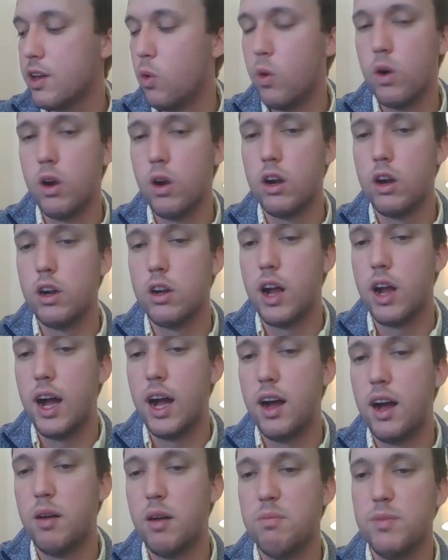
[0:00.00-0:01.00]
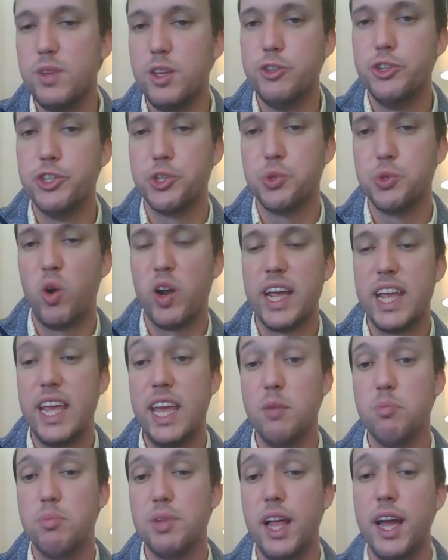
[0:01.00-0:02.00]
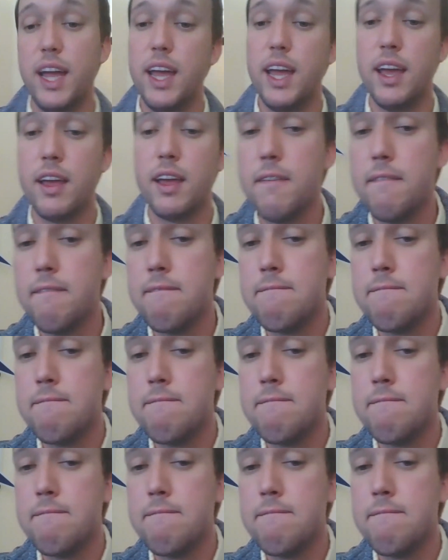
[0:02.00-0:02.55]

or you just want to keep playing?